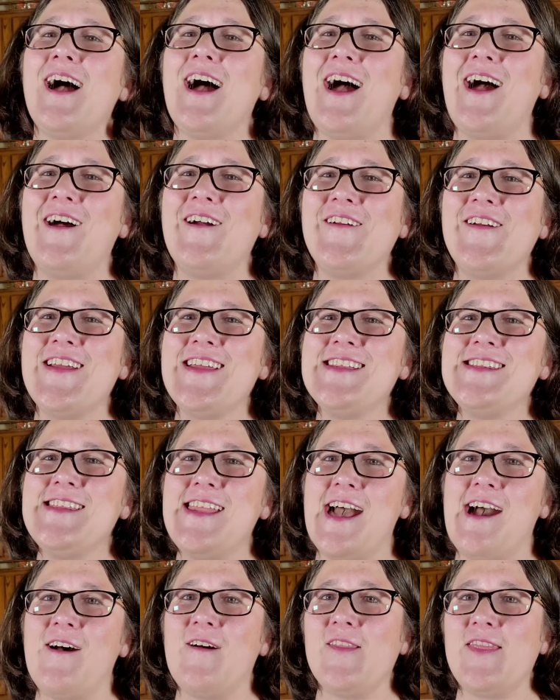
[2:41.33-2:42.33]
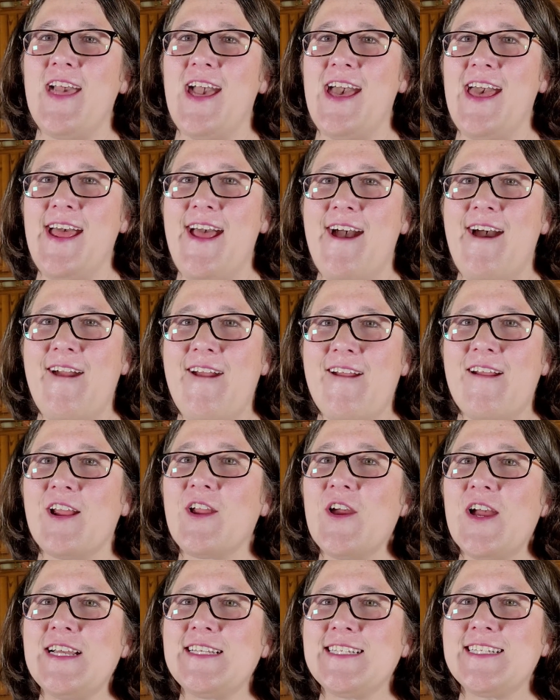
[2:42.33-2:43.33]
All right, now that our
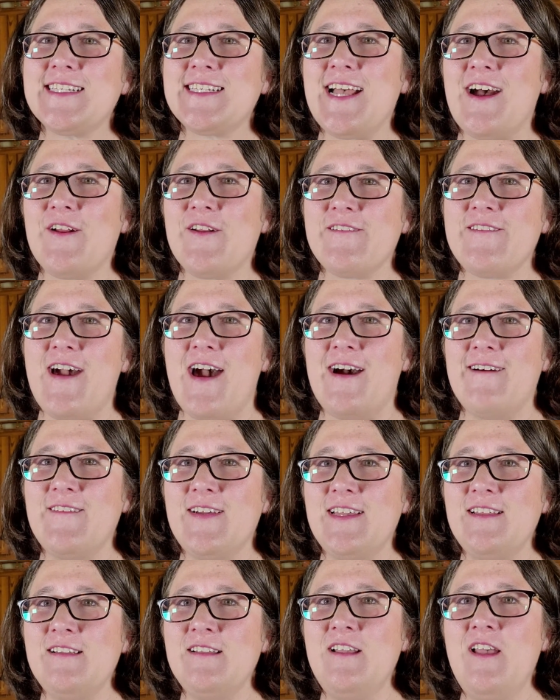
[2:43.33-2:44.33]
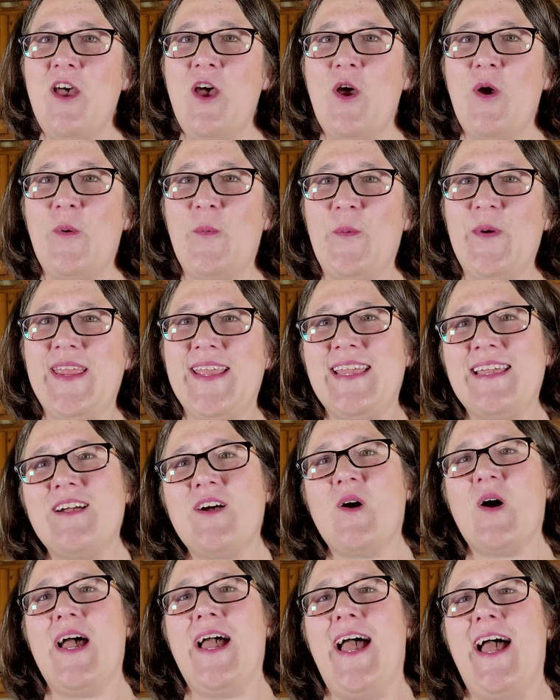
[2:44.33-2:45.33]
crust is out of the oven, we can
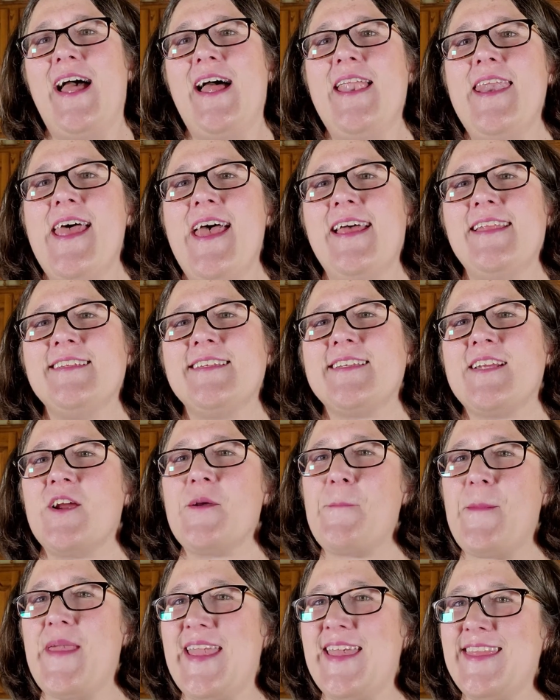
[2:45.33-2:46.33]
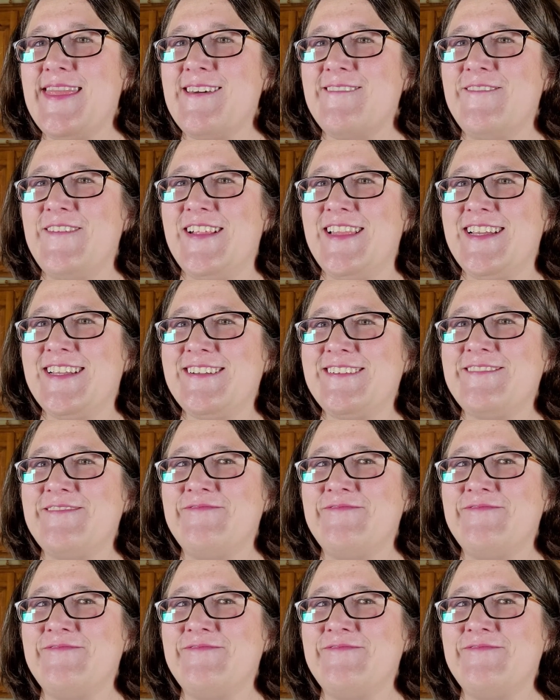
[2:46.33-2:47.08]
go ahead and start making the filling.